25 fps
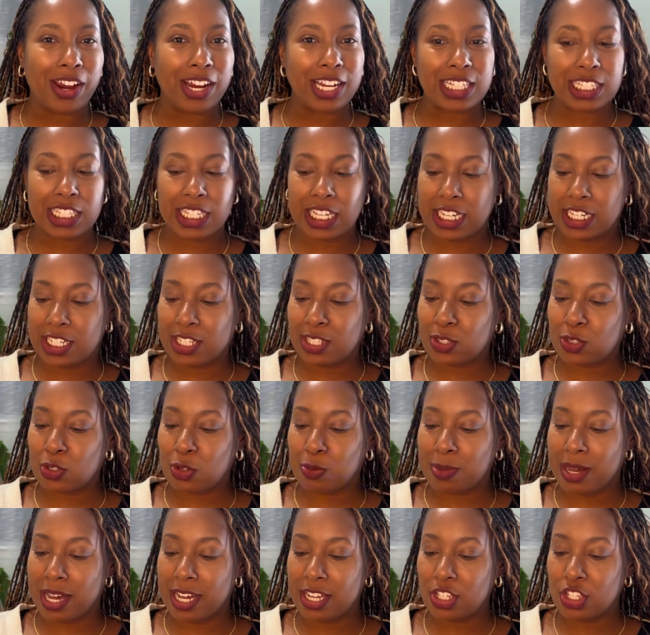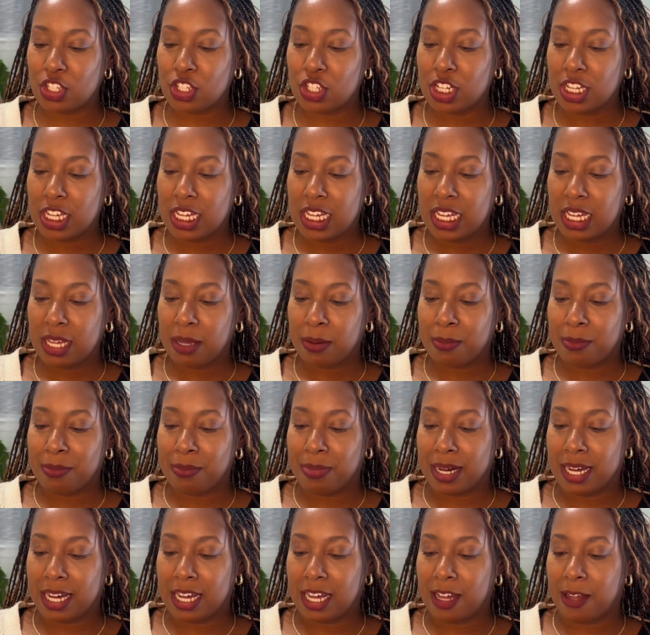and tear so much,
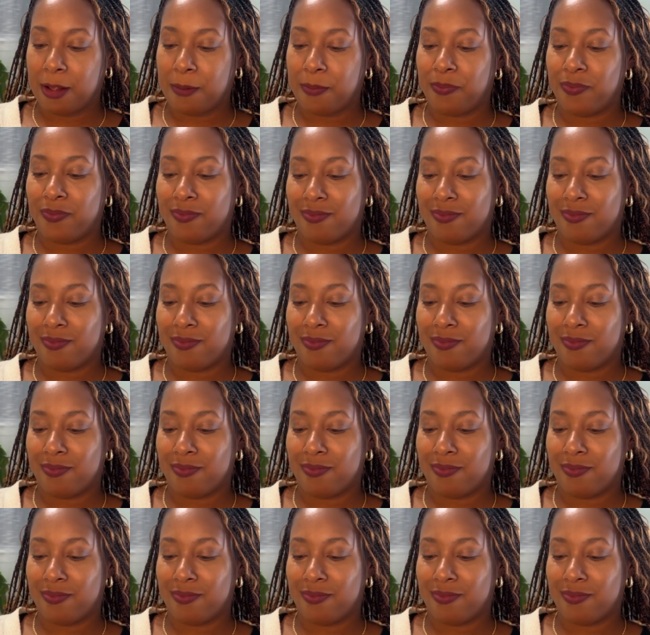but